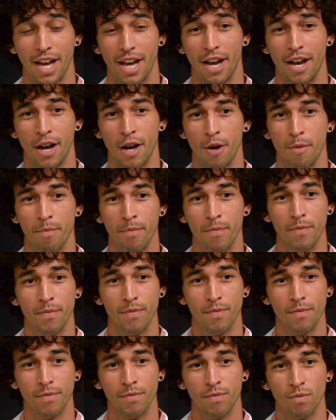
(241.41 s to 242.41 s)

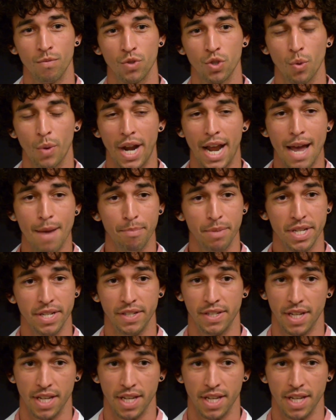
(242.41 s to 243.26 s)
So what happens